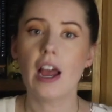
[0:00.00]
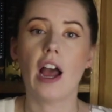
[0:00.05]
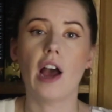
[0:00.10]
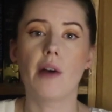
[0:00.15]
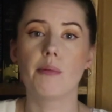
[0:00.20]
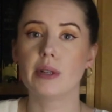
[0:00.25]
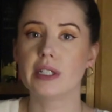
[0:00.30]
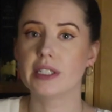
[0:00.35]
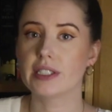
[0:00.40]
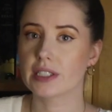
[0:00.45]

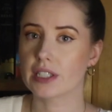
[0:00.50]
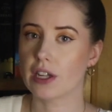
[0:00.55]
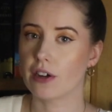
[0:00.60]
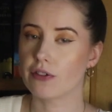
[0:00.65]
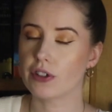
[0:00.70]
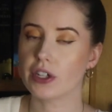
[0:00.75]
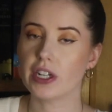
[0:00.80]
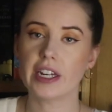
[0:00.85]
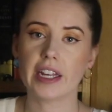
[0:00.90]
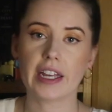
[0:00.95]
have been
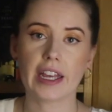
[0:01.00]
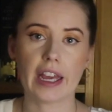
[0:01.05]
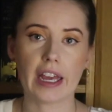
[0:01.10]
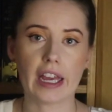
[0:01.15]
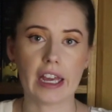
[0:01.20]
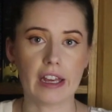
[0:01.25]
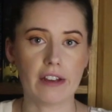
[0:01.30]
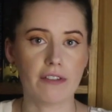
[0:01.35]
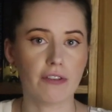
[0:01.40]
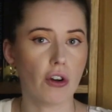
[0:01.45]
discovered in a
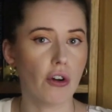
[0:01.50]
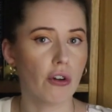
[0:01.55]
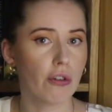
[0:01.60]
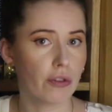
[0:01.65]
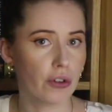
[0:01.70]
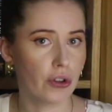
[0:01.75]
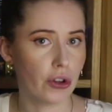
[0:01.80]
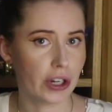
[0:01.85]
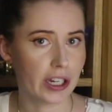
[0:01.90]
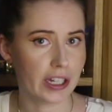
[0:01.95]
cave
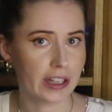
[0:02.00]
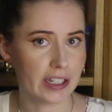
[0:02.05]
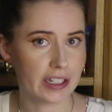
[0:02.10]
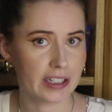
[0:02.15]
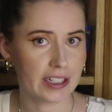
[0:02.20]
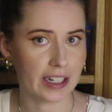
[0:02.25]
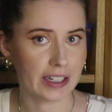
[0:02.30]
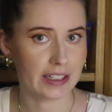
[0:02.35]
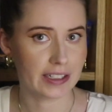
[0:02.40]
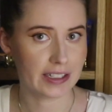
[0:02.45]
overlooking the
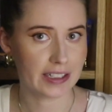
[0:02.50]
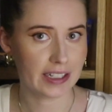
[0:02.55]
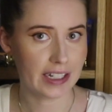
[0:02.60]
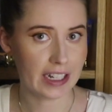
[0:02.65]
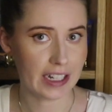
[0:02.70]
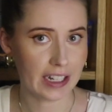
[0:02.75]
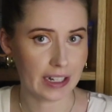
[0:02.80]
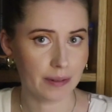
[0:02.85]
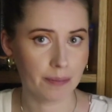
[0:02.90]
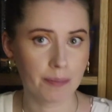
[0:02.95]
Dead
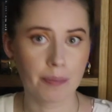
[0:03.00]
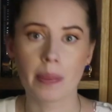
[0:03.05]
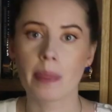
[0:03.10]
Sea.